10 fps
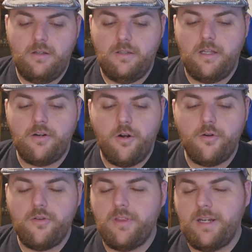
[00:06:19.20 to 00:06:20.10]
a lot
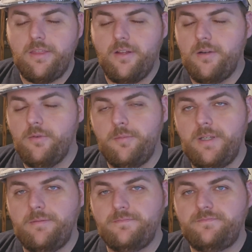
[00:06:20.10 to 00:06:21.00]
harder than I thought it would
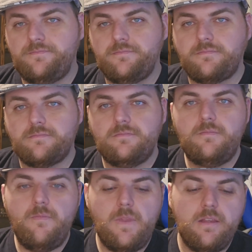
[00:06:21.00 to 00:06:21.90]
be.
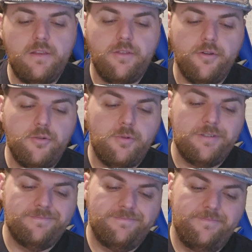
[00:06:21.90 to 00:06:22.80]
The third
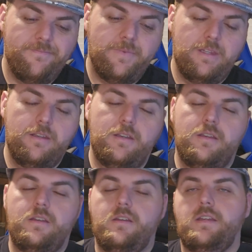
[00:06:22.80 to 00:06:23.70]
one
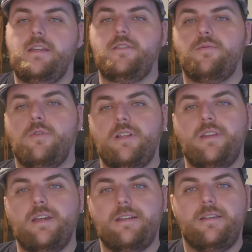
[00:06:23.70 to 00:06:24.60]
is one
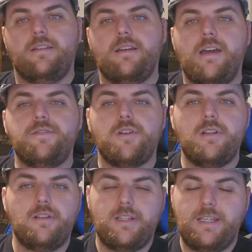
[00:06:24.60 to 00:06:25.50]
that I've
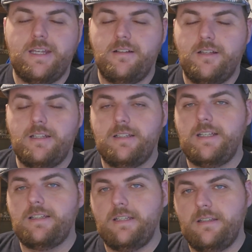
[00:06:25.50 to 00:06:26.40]
started looking at a lot
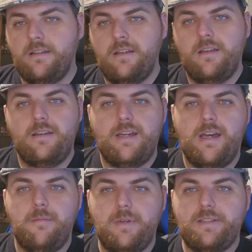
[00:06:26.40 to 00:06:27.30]
lately
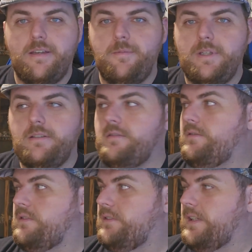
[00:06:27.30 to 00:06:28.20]
as I've been
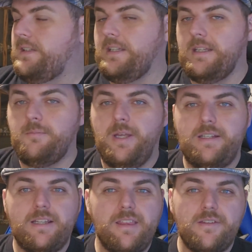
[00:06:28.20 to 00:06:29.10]
collecting and
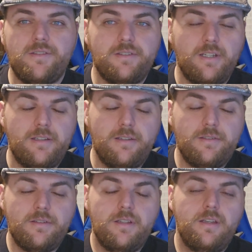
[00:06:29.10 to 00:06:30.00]
painting Thousand
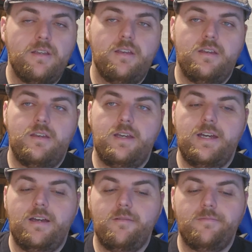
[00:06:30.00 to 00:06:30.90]
Suns,
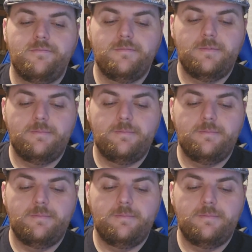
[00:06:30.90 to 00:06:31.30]
and